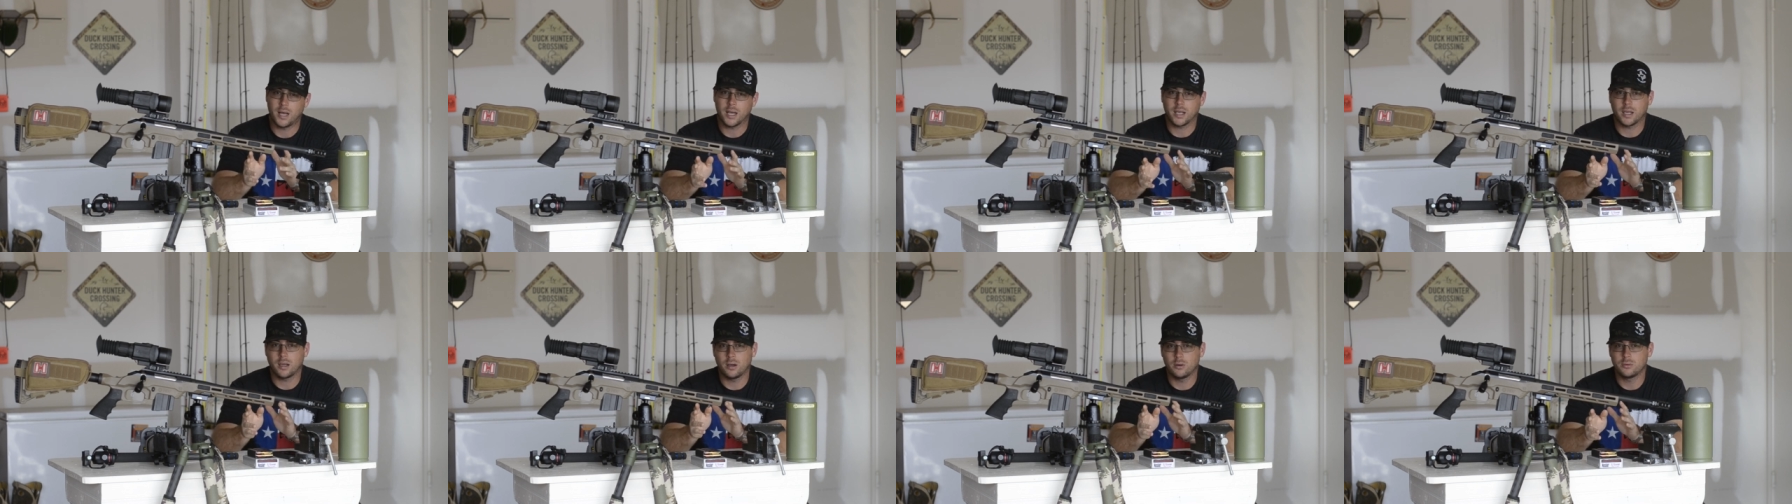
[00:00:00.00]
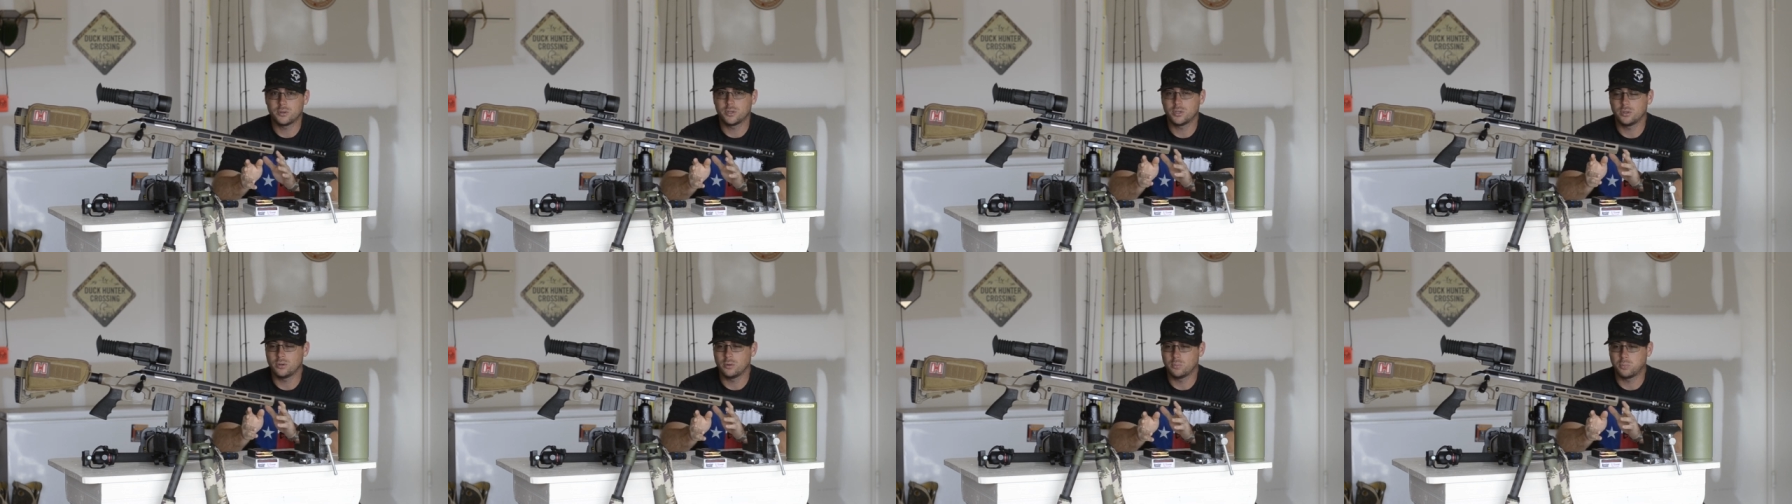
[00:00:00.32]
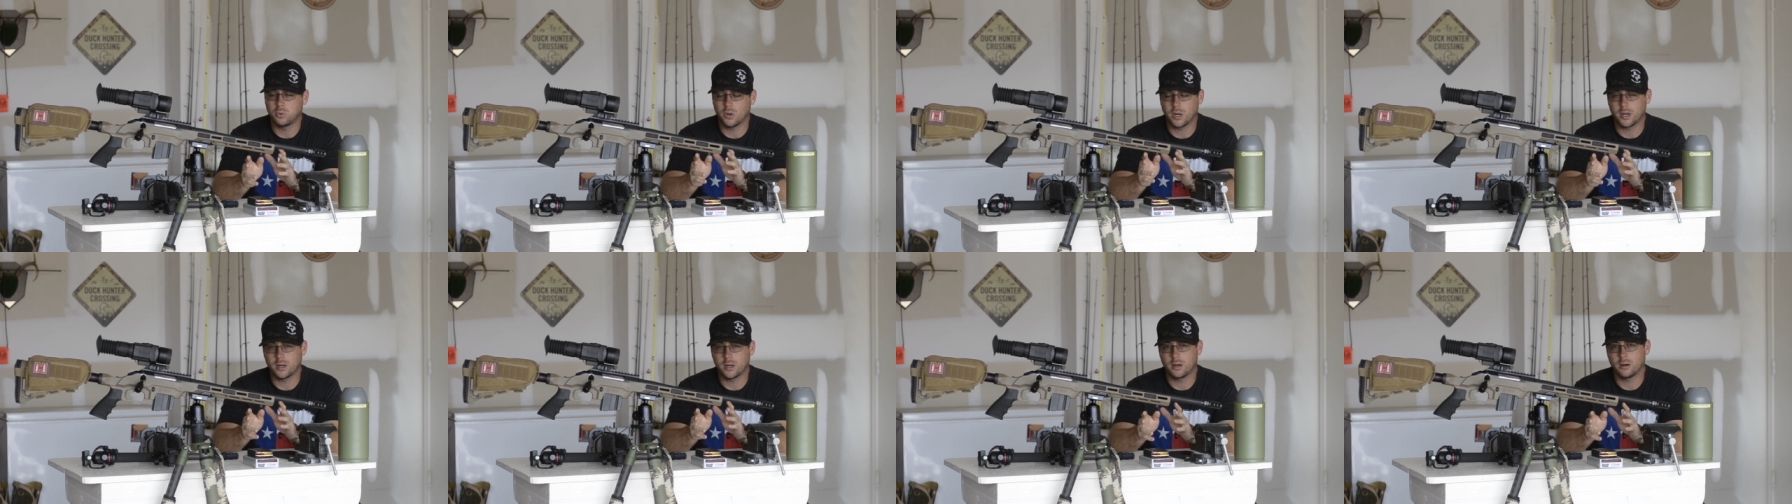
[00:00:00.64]
about my
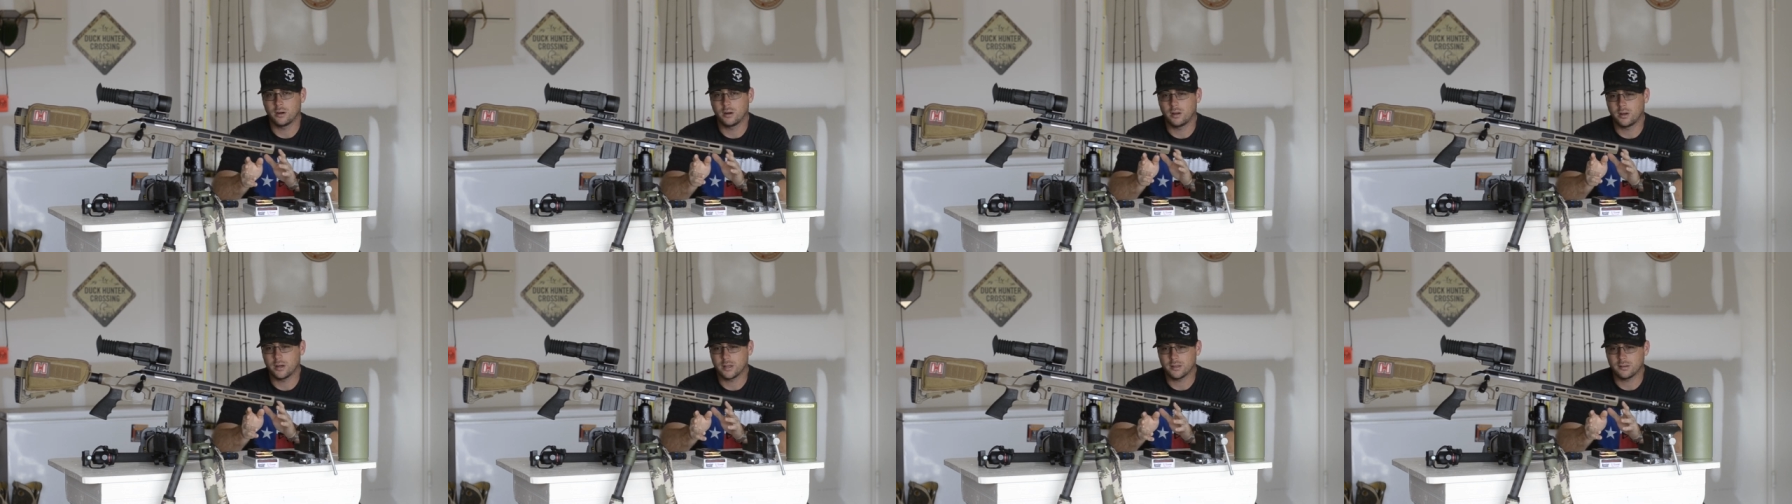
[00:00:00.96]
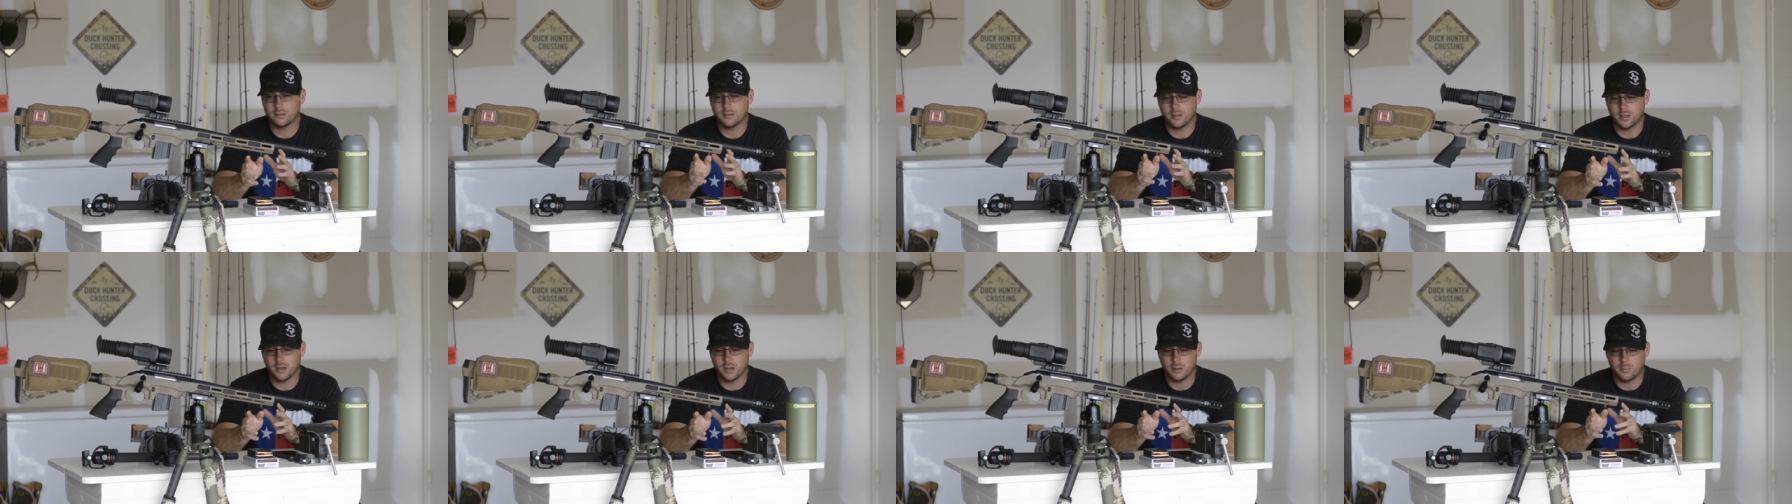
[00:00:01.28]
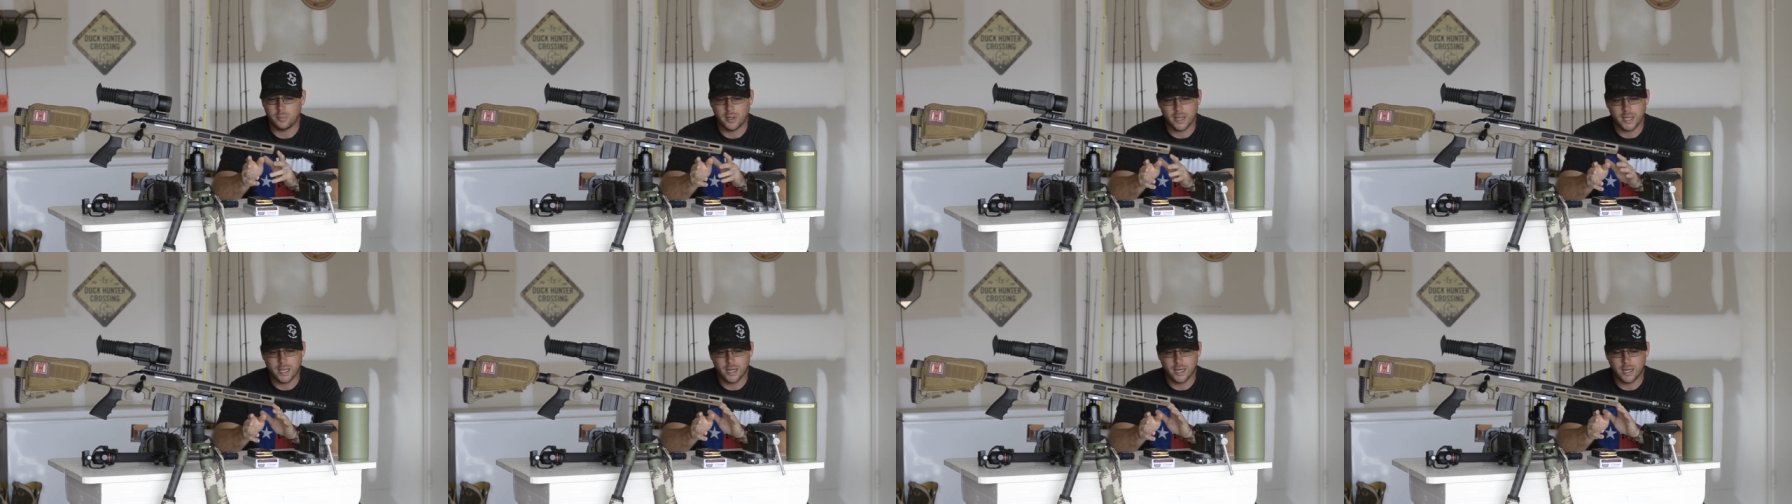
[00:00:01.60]
go-to predator
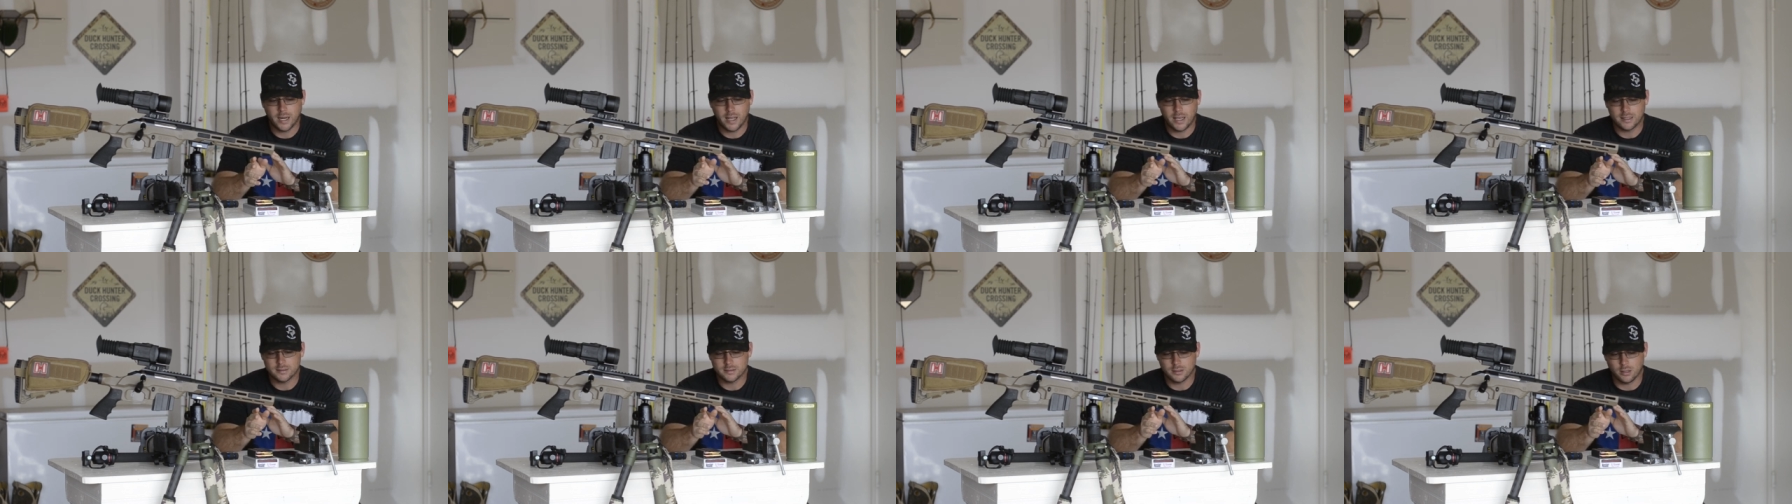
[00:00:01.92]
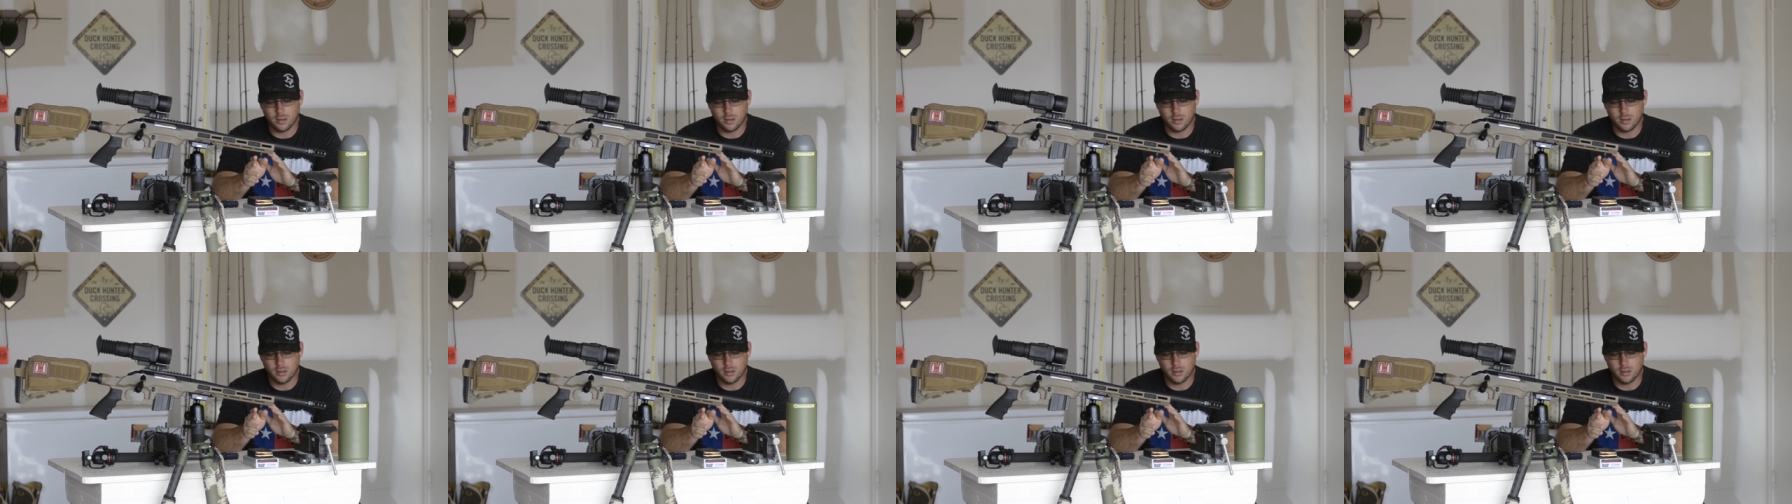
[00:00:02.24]
hunting setup.